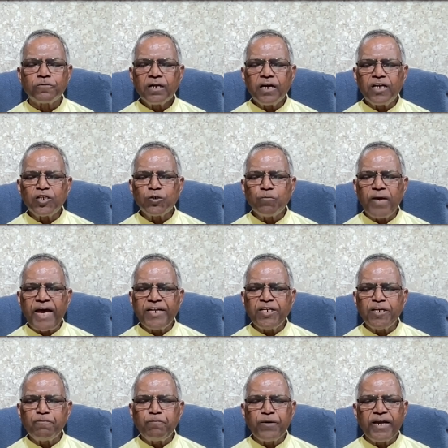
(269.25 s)

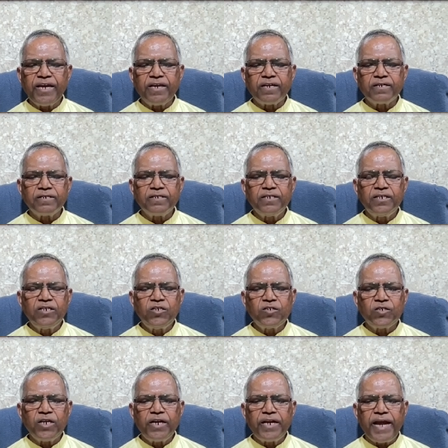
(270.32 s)
Charismatic prayer
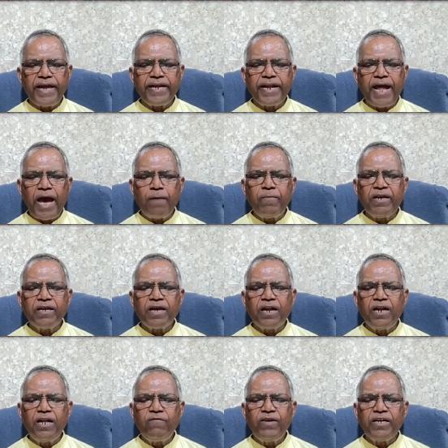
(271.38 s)
is a dynamic
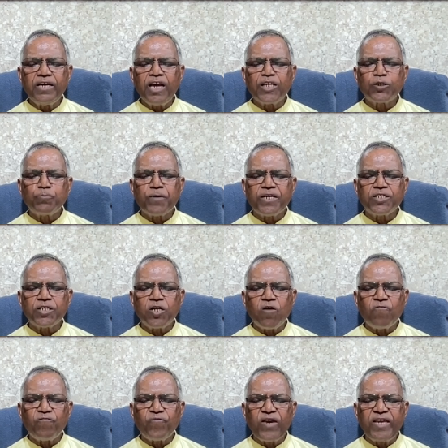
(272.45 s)
and living expression
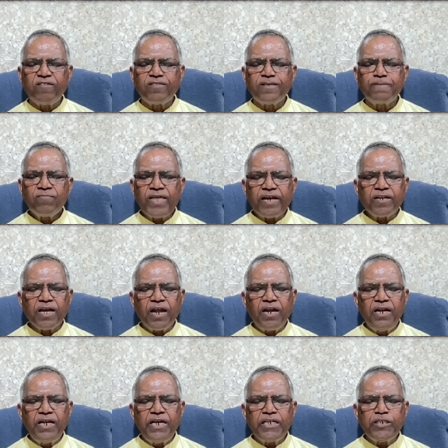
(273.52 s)
of faith that can
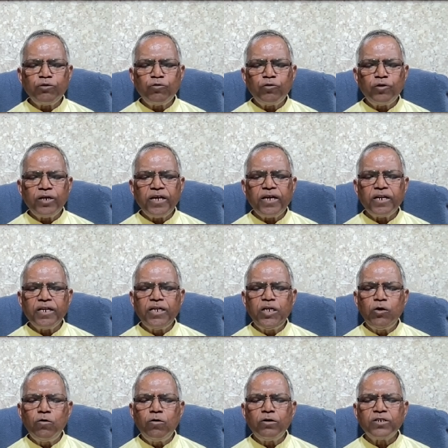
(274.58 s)
lead to a
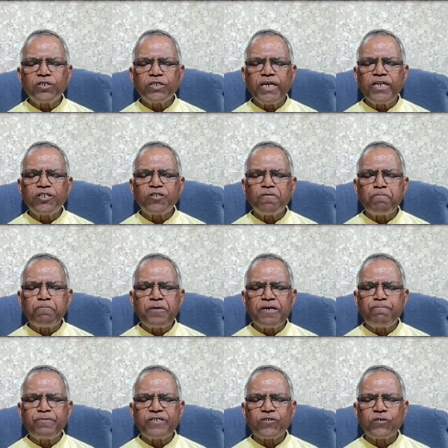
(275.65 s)
renewed sense of
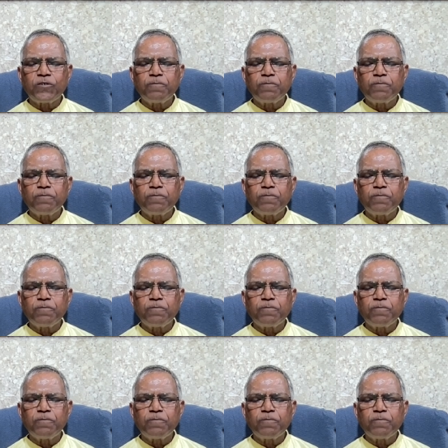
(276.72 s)
purpose